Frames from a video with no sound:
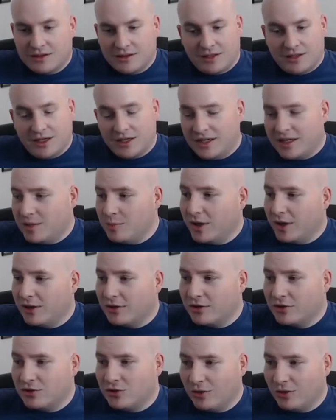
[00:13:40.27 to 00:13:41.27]
Gotta keep better
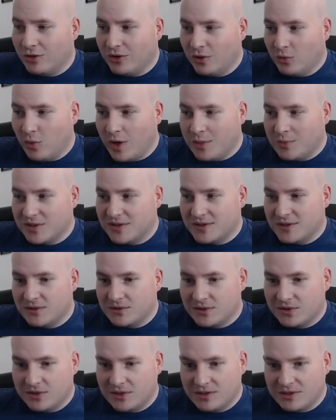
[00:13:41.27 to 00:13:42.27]
control of your weapons,
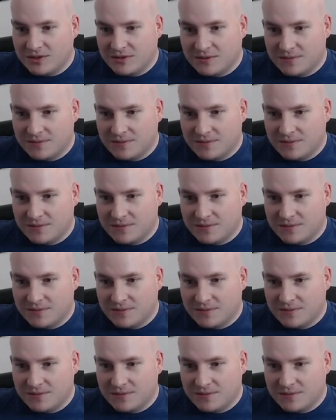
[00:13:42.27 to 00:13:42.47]
Susan, huh?